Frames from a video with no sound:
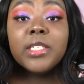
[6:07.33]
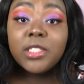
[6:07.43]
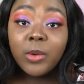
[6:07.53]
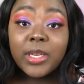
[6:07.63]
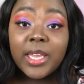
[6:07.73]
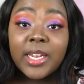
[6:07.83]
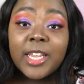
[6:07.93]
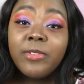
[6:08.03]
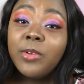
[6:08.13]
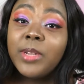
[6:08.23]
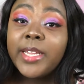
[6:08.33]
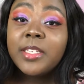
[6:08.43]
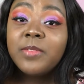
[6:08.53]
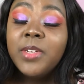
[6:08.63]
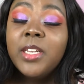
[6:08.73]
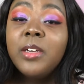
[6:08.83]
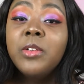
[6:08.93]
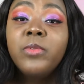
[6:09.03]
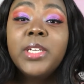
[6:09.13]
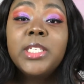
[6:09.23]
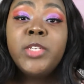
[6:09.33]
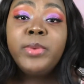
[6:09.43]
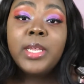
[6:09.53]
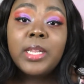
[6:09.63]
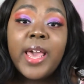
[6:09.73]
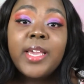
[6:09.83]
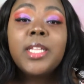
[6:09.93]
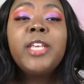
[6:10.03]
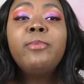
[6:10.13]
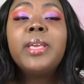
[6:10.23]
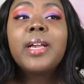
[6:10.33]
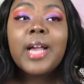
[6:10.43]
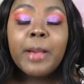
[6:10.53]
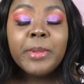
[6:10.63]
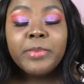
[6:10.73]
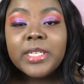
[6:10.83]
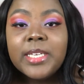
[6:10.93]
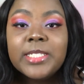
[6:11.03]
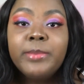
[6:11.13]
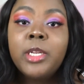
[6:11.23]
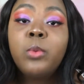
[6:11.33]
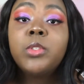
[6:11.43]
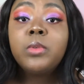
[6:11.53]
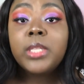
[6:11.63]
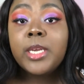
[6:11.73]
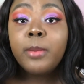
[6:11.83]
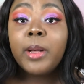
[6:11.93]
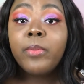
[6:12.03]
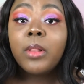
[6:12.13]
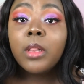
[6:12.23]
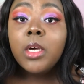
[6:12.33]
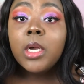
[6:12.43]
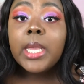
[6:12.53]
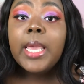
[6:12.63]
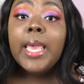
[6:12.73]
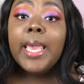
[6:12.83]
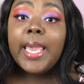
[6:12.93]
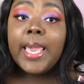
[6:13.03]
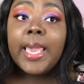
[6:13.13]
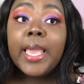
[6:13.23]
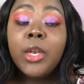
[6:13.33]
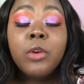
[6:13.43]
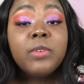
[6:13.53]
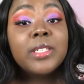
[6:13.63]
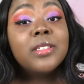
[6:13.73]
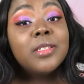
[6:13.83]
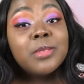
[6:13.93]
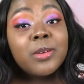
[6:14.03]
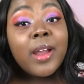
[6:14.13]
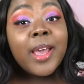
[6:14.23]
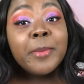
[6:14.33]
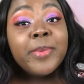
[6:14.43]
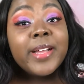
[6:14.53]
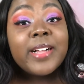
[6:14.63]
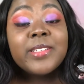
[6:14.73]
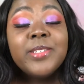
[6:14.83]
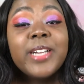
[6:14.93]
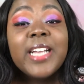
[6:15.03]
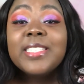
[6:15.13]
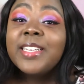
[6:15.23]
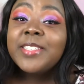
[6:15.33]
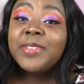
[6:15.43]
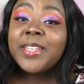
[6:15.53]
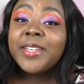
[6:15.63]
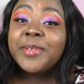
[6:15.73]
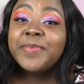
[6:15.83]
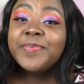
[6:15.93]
So again, if you like this video, don't forget to leave me a like, leave me a comment, please. Let me know what you think about the look, and don't forget to subscribe. I'll see you guys in the next video.